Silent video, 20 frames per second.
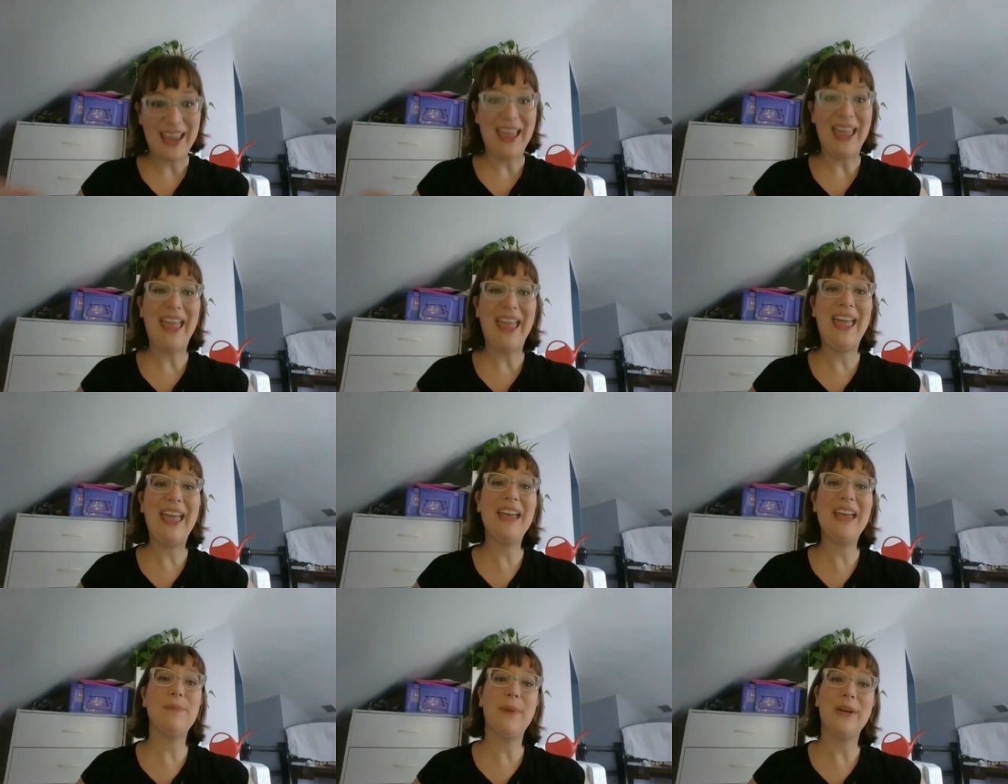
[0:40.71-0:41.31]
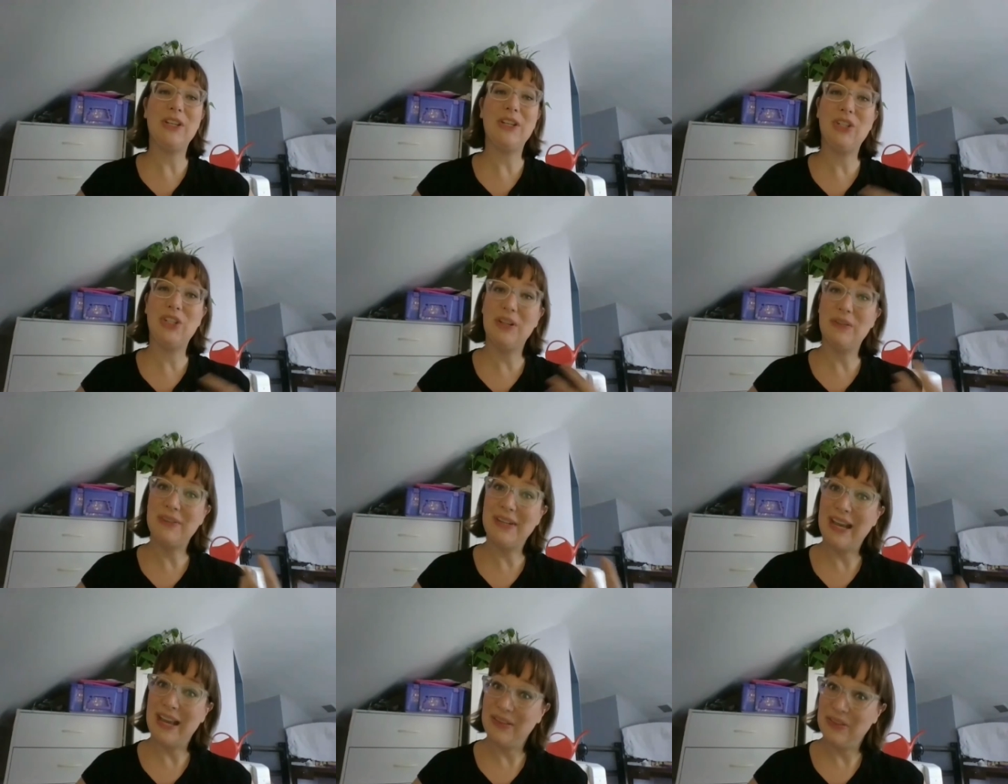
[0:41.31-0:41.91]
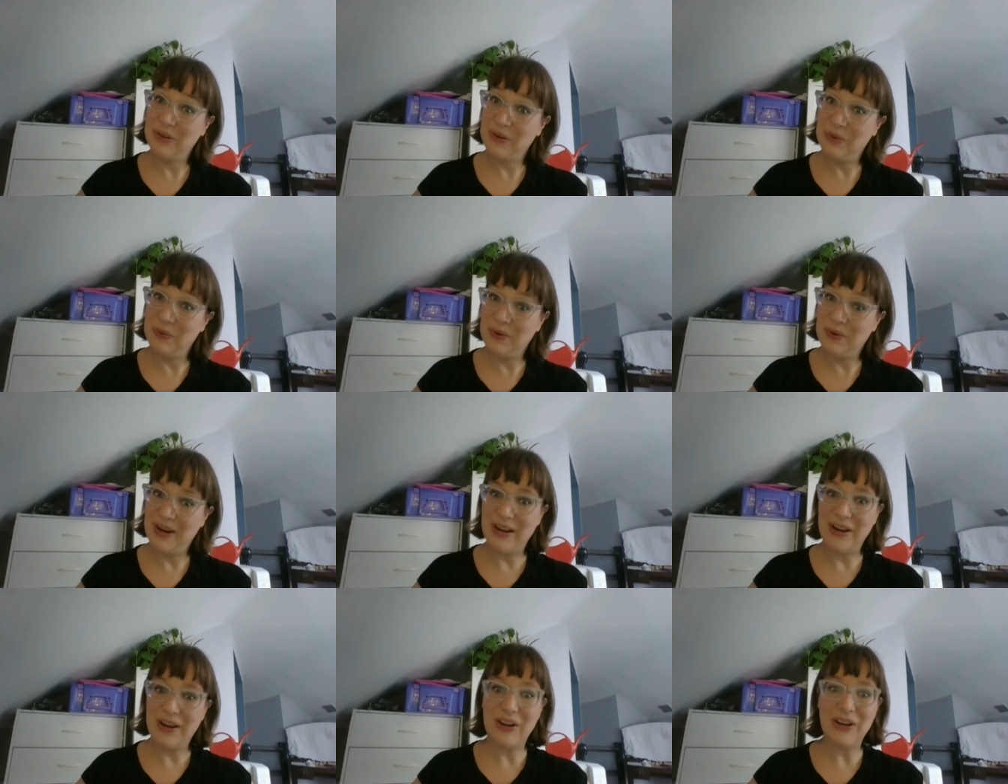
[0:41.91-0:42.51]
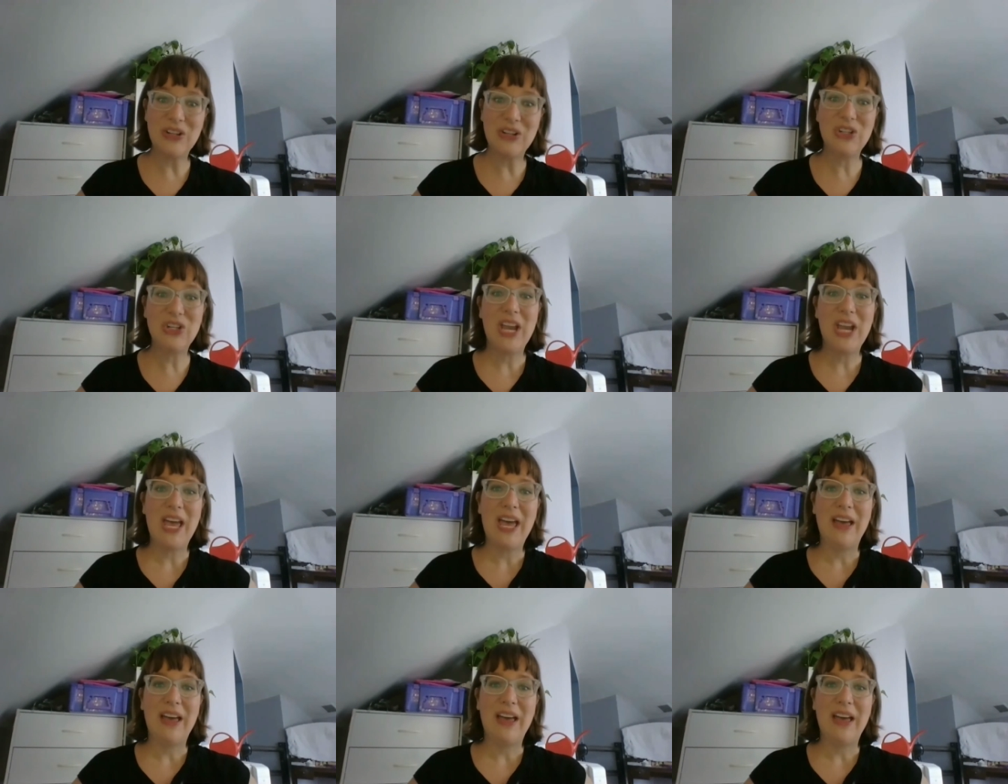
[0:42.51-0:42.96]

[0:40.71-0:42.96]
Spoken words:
and my shift at the garage,